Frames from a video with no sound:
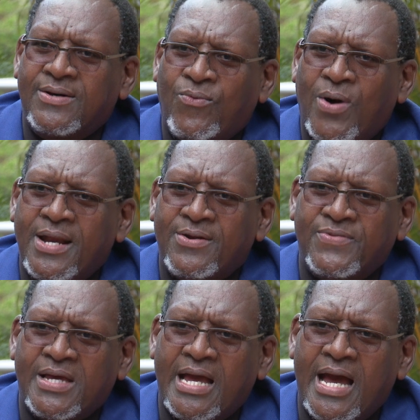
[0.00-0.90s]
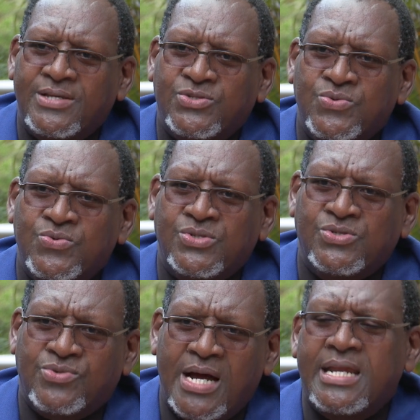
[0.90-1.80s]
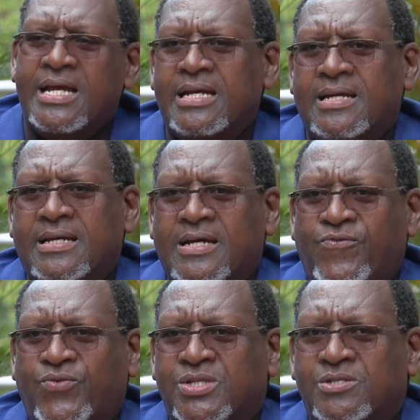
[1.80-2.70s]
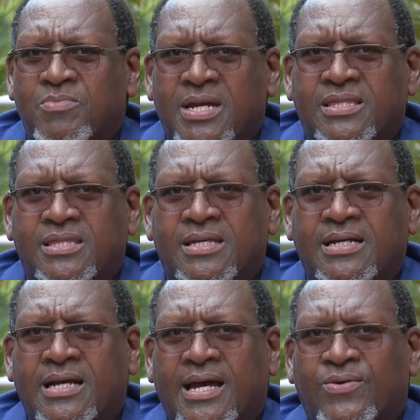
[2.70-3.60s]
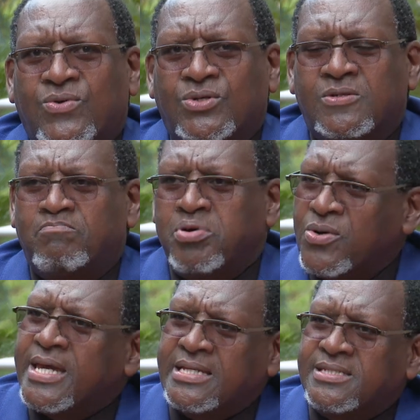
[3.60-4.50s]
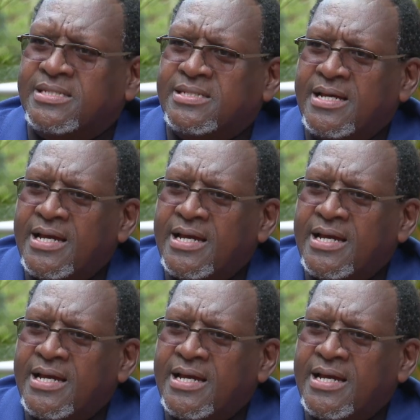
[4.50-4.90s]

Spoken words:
one of the guys who was running Fort Smith, a guy called Pukis,